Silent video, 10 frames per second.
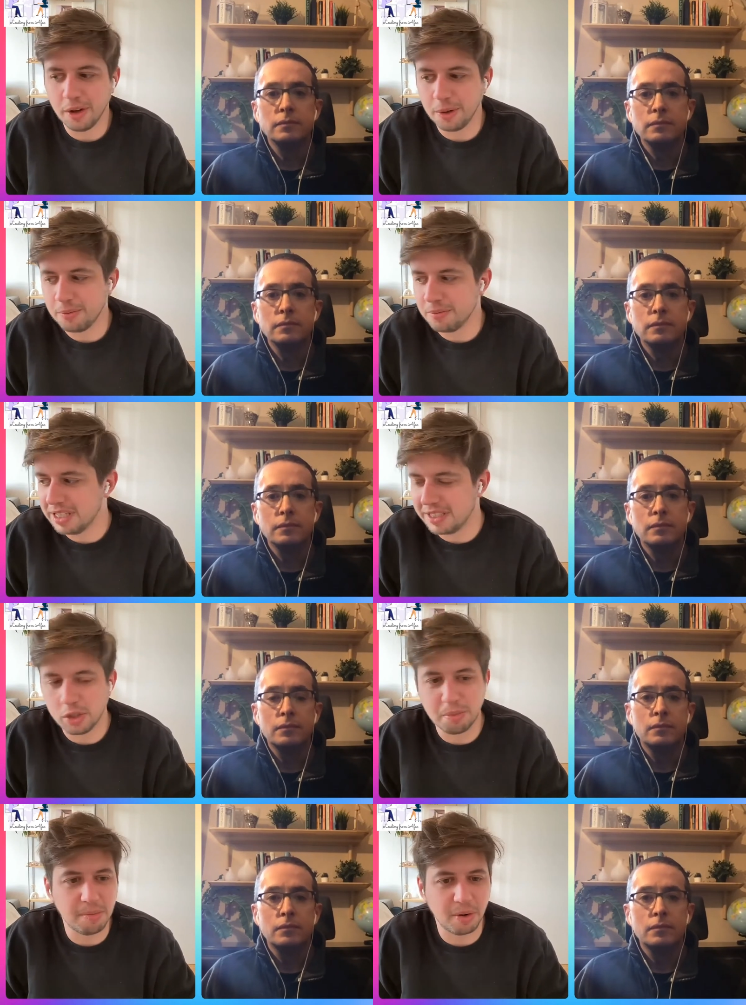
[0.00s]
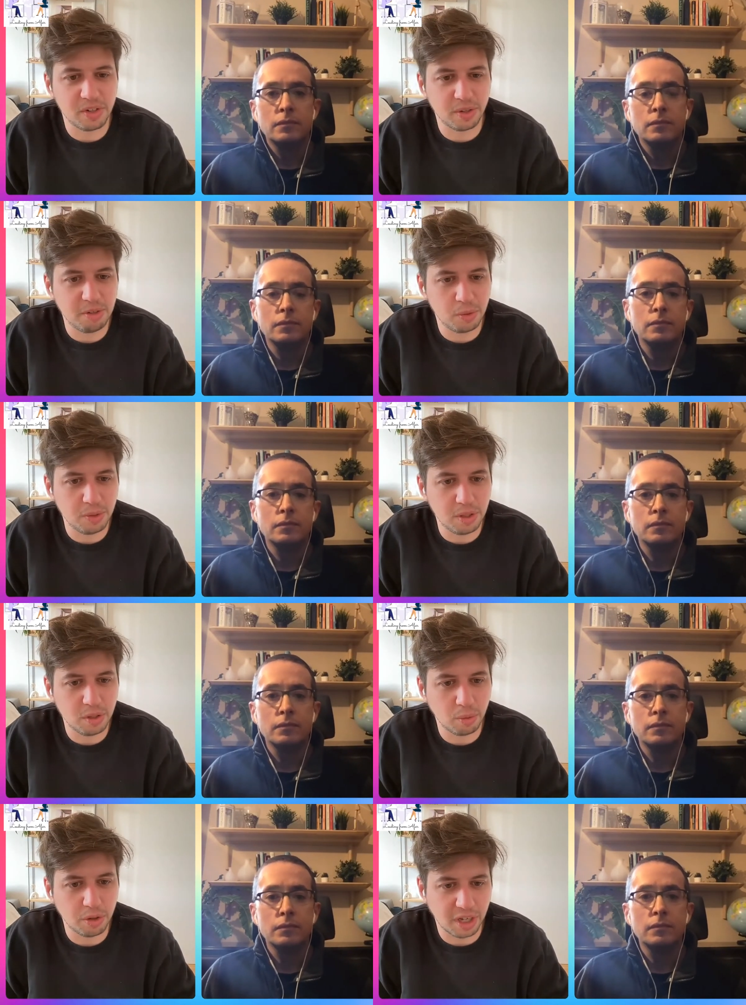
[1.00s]
Speaker 1: um, let's say separation
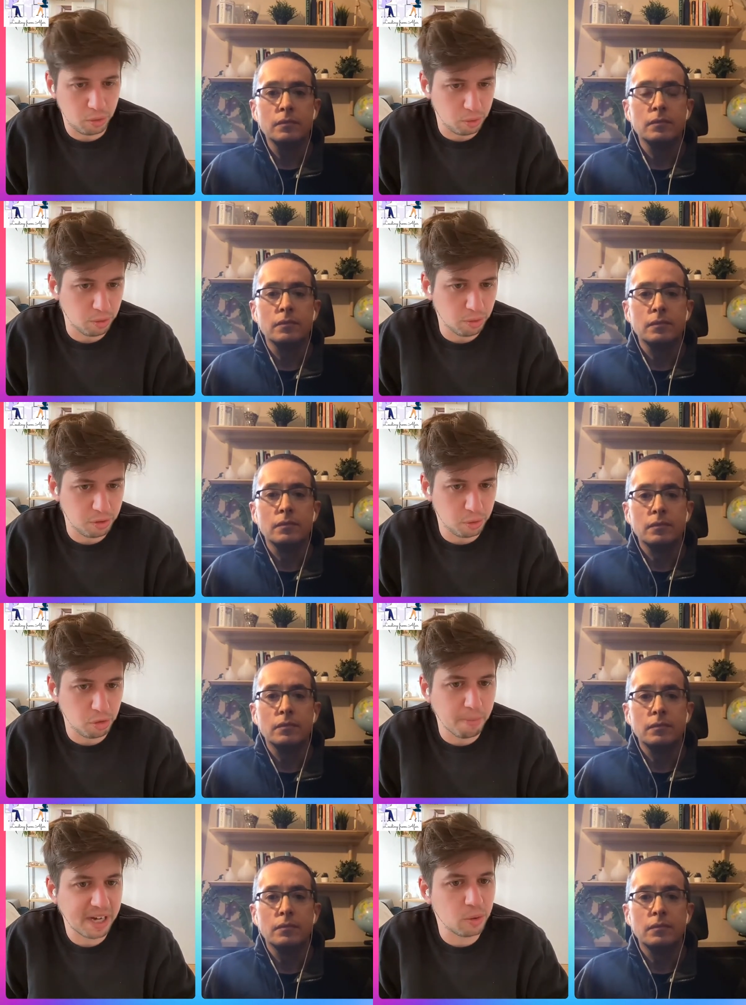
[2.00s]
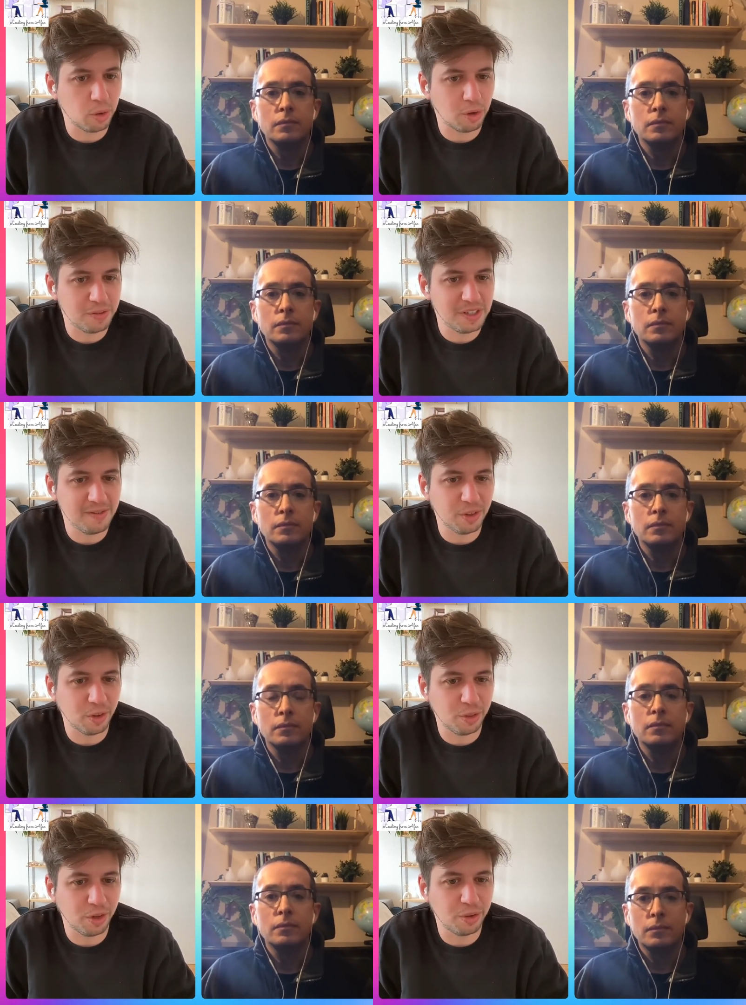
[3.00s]
between your work and do you do you go back to your office
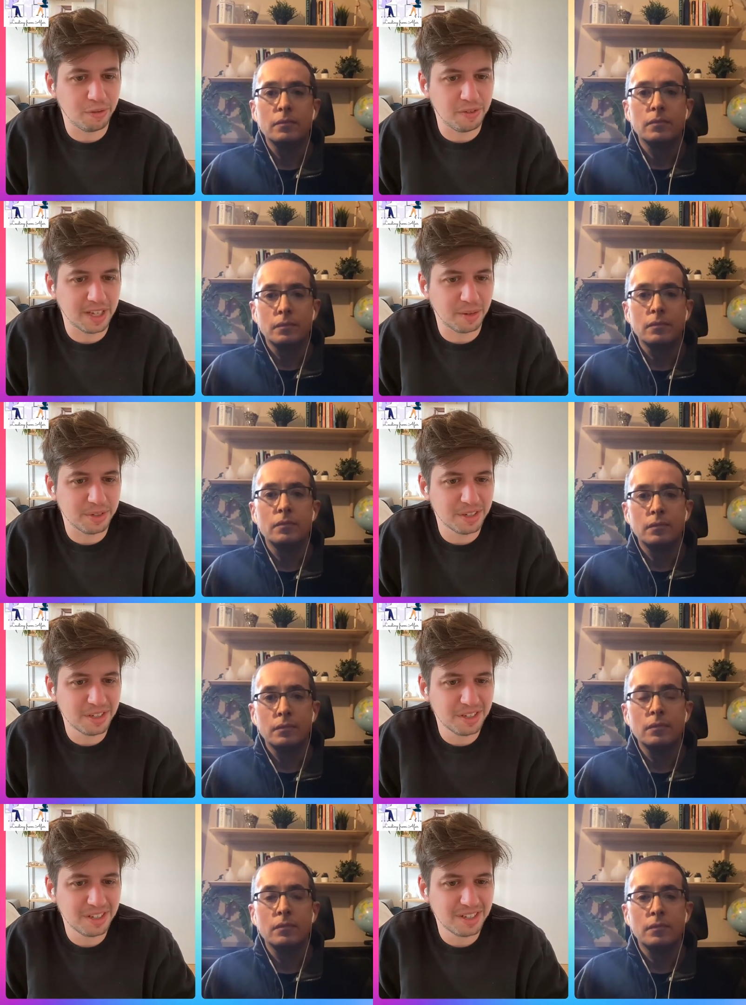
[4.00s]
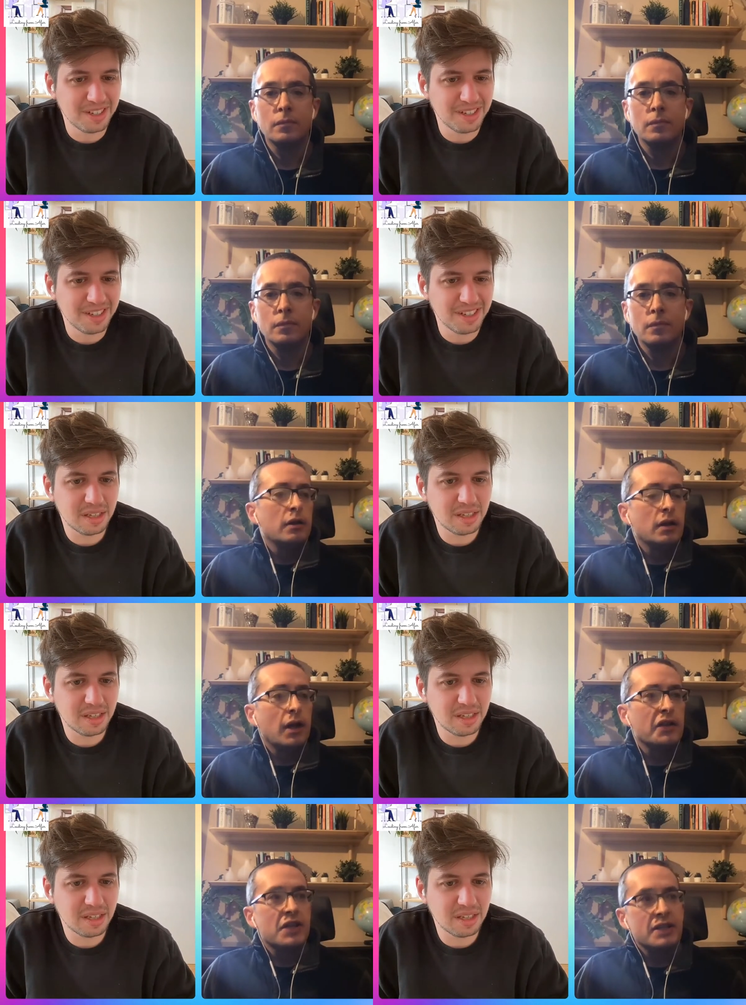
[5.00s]
even on non-office hours?
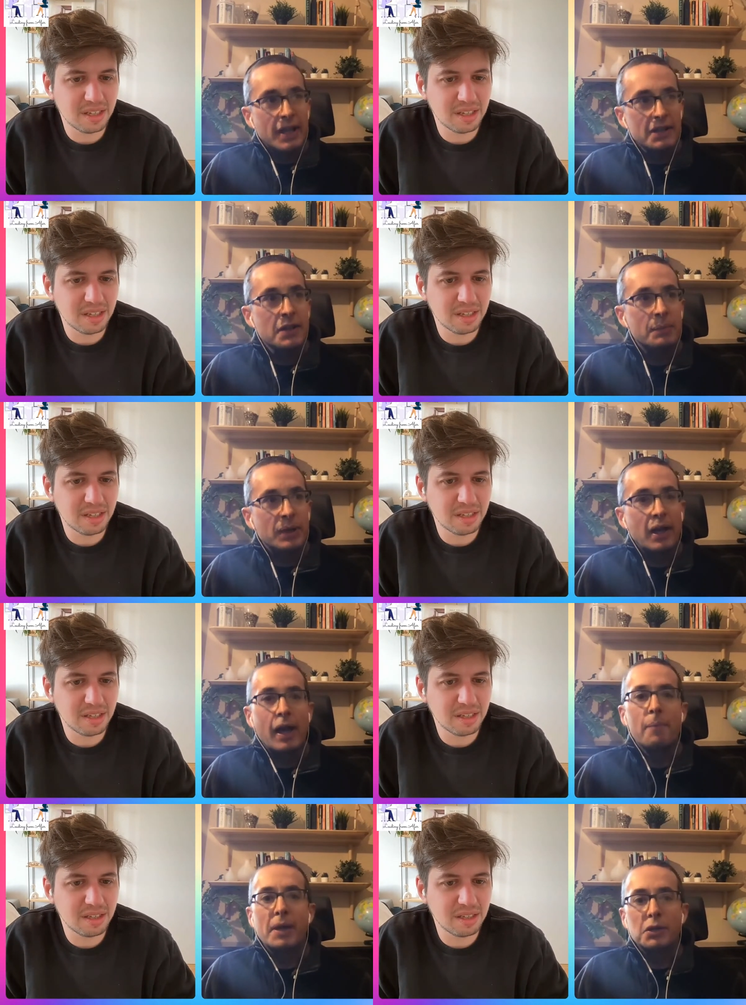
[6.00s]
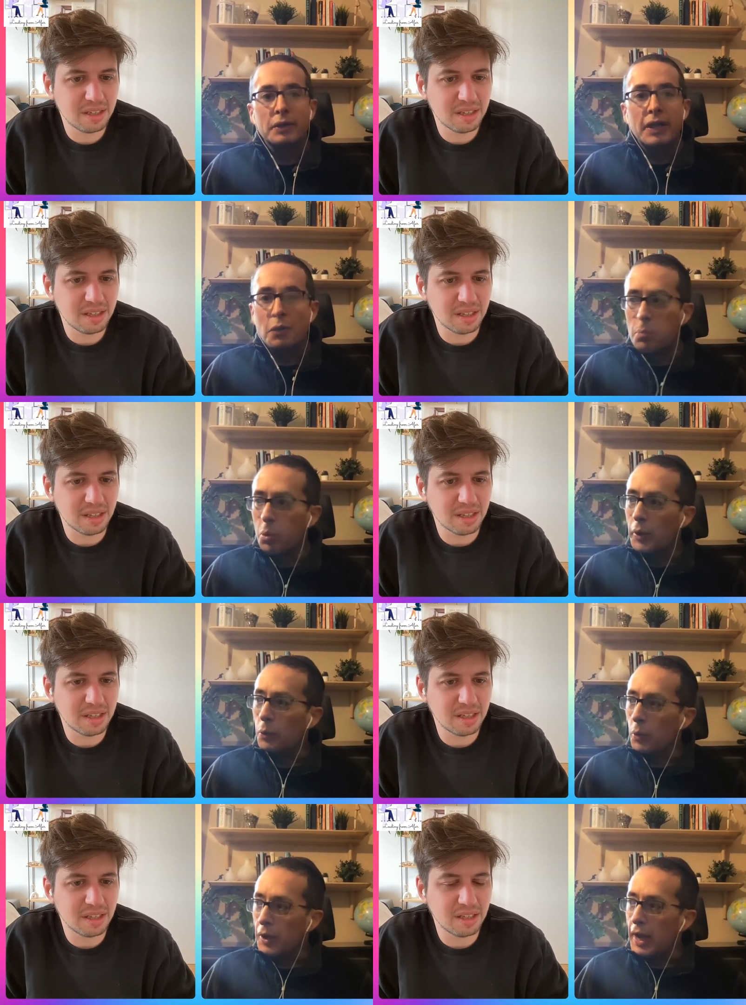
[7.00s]
Speaker 2: I'd say yes. I mean, I, am actually at the point
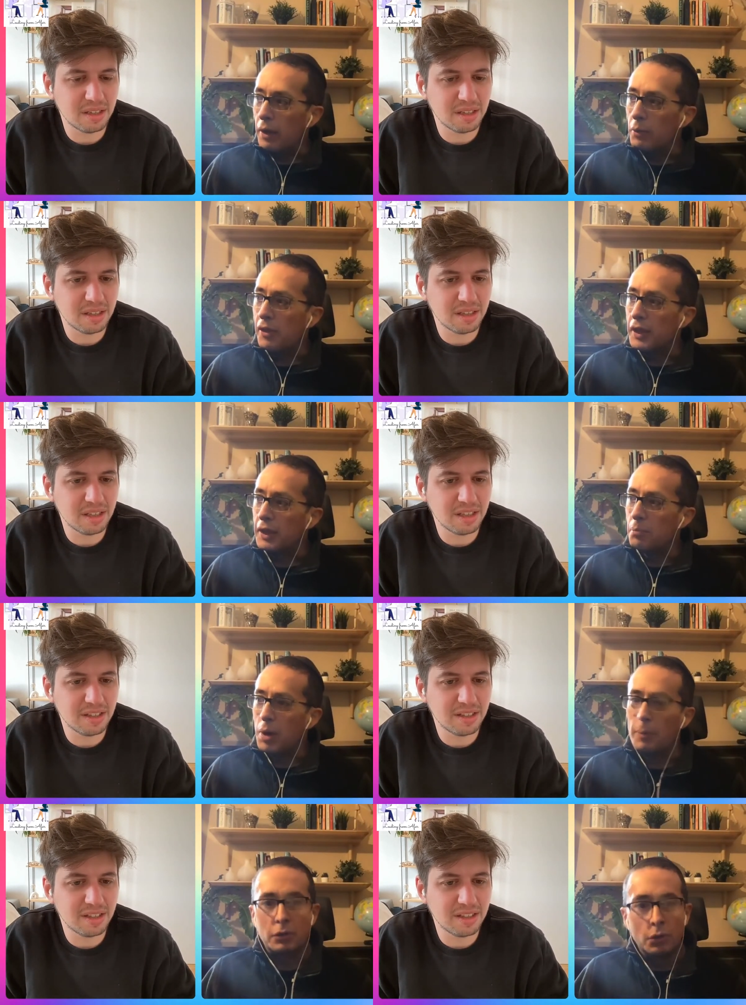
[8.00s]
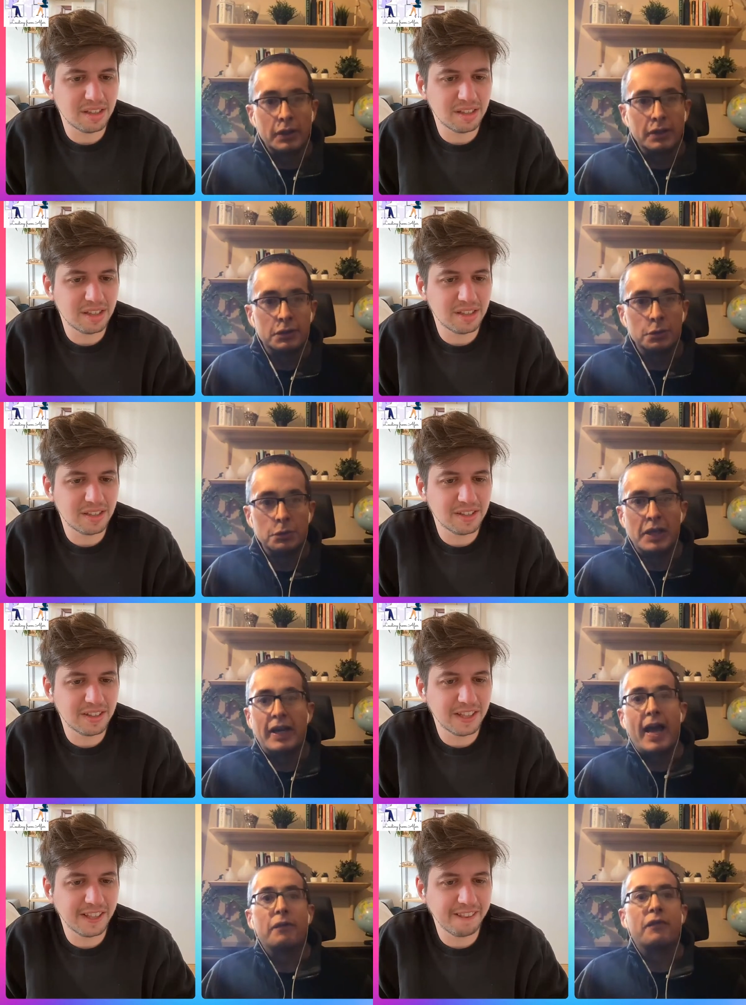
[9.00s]
where now I think I'm probably looking to get
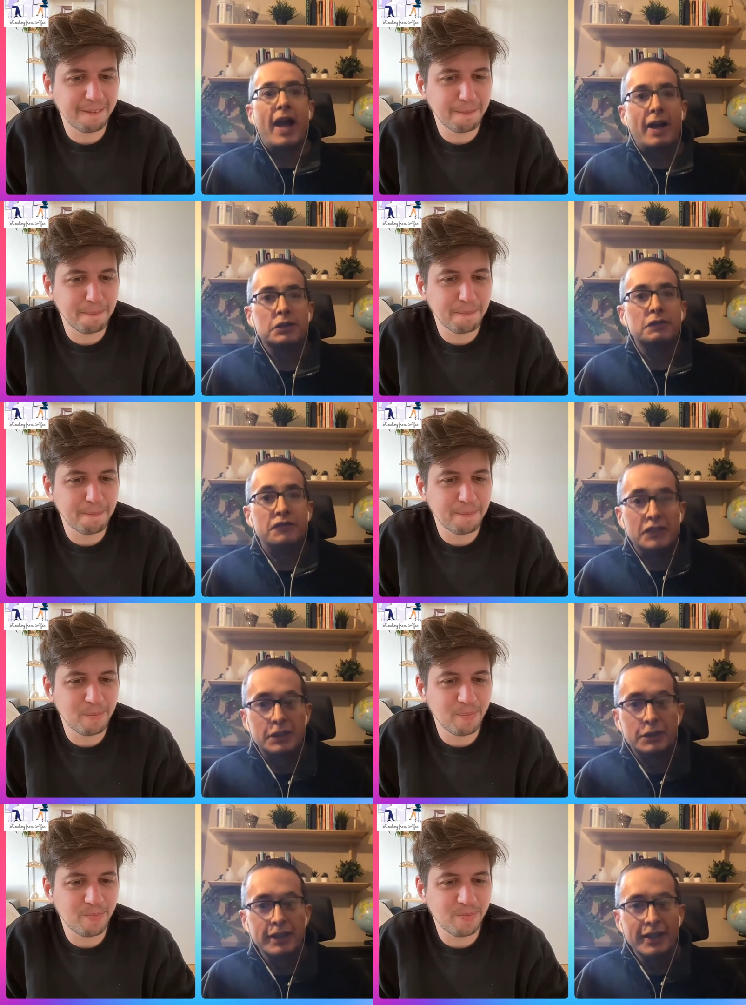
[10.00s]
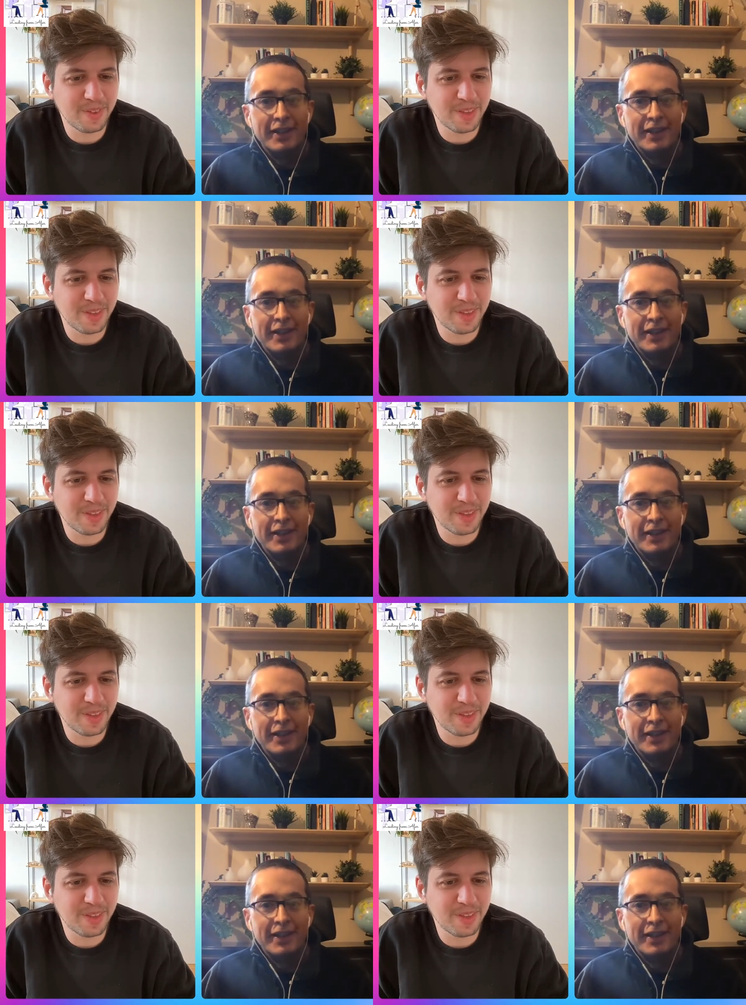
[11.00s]
out of the house physically,